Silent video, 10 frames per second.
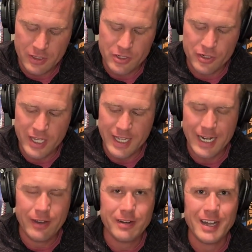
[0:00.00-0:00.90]
Try that
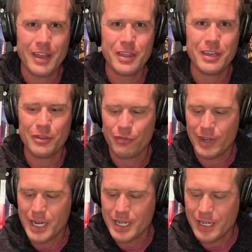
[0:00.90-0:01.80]
out. I think you'll
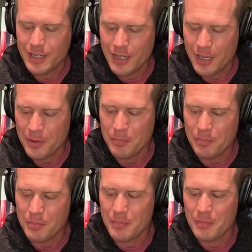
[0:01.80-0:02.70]
find it
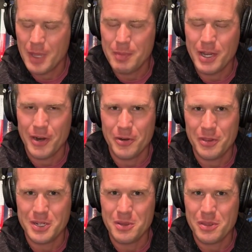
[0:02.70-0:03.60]
maybe
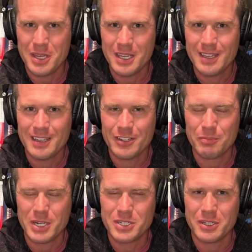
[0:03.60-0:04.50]
harder than you think,
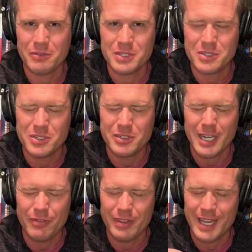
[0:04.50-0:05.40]
especially once you
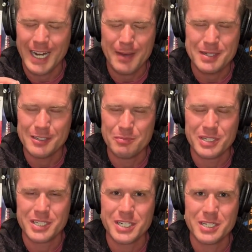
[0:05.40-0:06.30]
try for that absolute
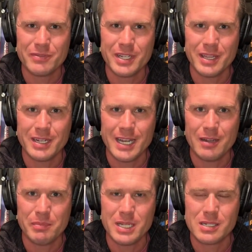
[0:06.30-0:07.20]
precision of hitting the
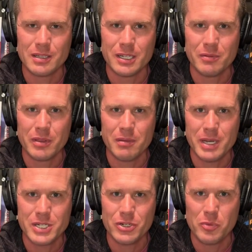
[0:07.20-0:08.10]
downbeats along with the
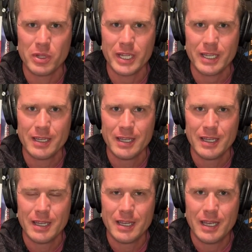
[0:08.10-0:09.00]
metronome click.
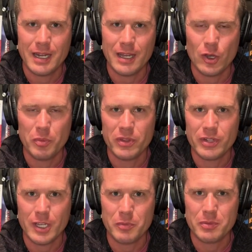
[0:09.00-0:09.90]
And I hope
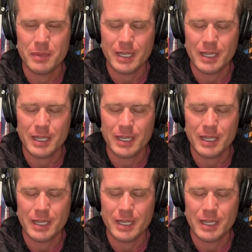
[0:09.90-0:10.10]
this helps.